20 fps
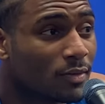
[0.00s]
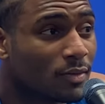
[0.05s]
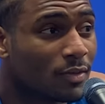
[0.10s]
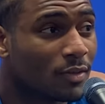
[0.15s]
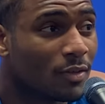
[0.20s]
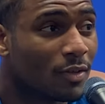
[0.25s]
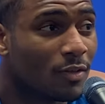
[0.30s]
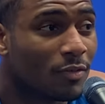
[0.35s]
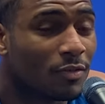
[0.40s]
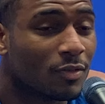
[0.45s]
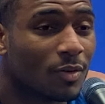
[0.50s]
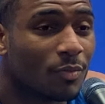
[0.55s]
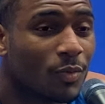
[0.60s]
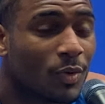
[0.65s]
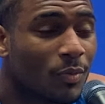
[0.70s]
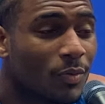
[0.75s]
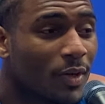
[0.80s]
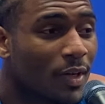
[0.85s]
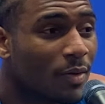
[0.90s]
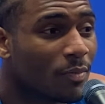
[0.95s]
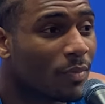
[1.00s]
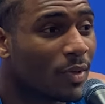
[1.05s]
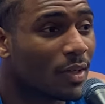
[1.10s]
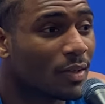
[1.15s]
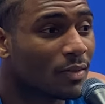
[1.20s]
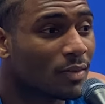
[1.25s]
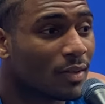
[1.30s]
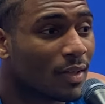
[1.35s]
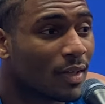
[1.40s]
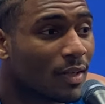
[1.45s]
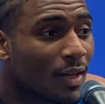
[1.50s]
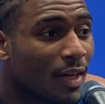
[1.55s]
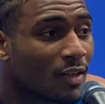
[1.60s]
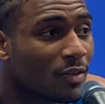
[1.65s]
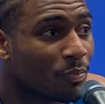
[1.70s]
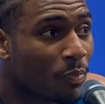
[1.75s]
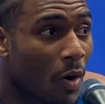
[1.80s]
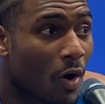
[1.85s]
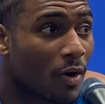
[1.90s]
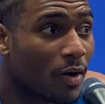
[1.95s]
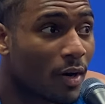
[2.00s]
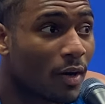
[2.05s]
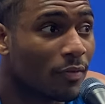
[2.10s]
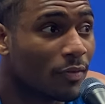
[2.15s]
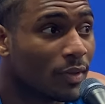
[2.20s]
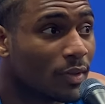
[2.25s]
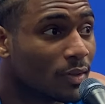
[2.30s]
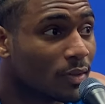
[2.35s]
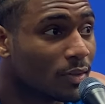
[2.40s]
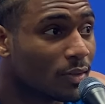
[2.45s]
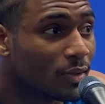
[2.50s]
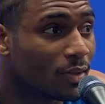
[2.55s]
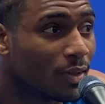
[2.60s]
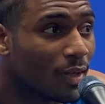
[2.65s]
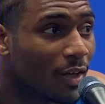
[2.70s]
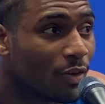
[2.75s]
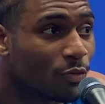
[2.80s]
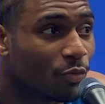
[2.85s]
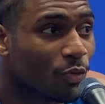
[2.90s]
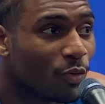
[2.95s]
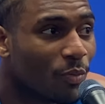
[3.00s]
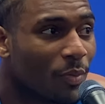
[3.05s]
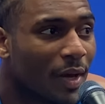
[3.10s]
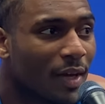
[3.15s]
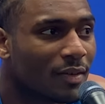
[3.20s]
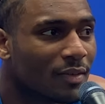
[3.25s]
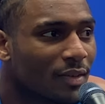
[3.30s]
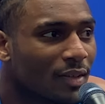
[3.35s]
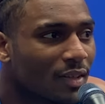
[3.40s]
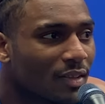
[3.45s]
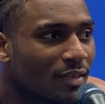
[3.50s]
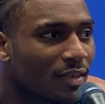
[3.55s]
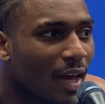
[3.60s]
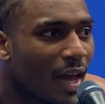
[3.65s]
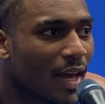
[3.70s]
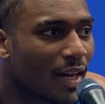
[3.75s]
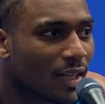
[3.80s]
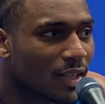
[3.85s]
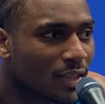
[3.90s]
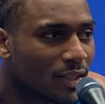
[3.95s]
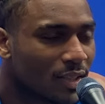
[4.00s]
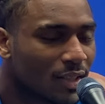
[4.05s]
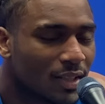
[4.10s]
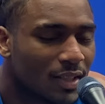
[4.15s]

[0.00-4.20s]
You know, some people get missed, and that's part of it. That's what makes it exciting.